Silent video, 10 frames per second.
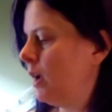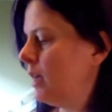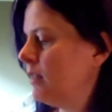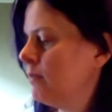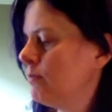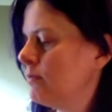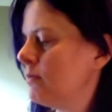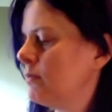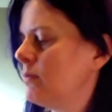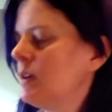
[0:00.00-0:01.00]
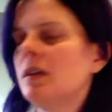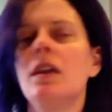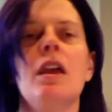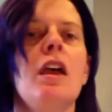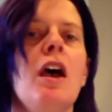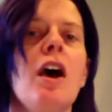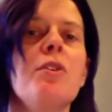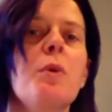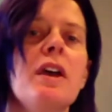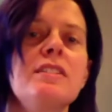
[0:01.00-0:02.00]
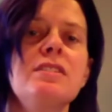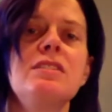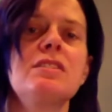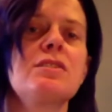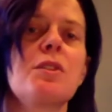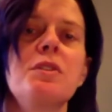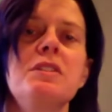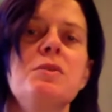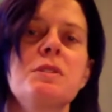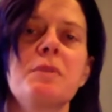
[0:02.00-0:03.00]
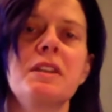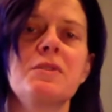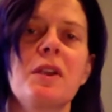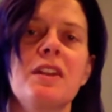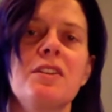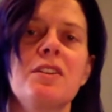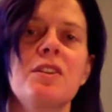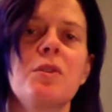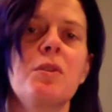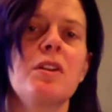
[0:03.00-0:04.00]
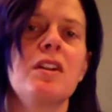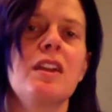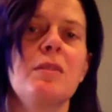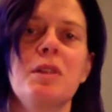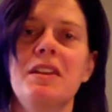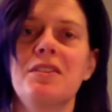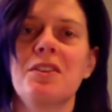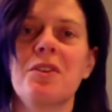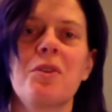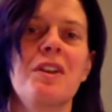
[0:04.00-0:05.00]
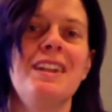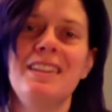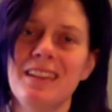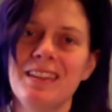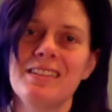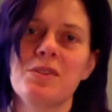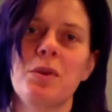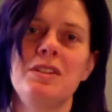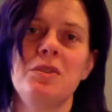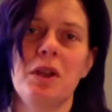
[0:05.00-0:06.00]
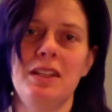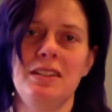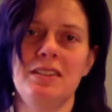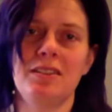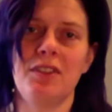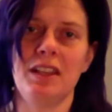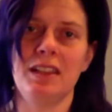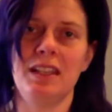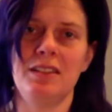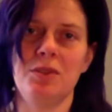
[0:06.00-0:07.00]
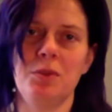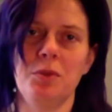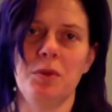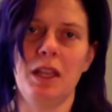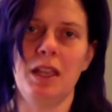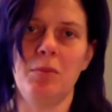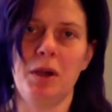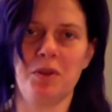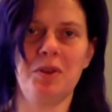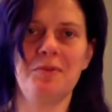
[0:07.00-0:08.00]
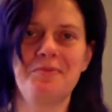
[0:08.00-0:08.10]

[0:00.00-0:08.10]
and otherwise you just throw it into a spice grinder or a blender or anything that's going to grind it finally into a powder.